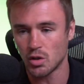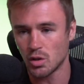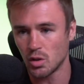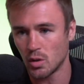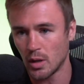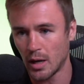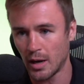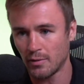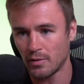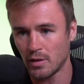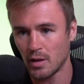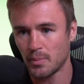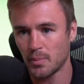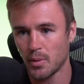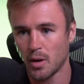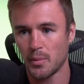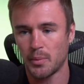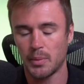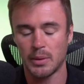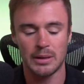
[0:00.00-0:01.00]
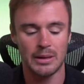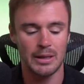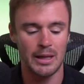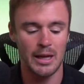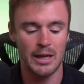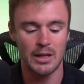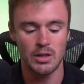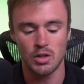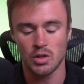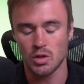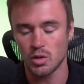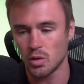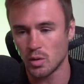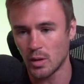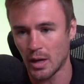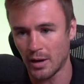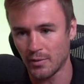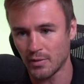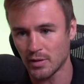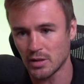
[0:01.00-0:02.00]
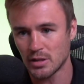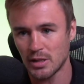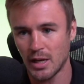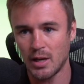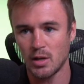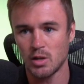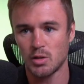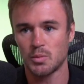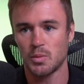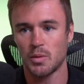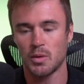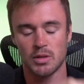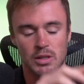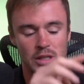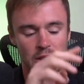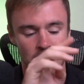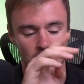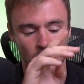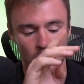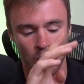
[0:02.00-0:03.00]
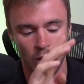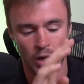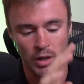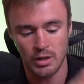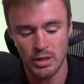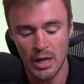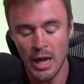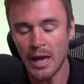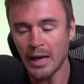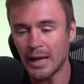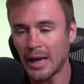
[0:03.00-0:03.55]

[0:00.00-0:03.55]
Do you have the appropriate leads? Do you have a sales process that works?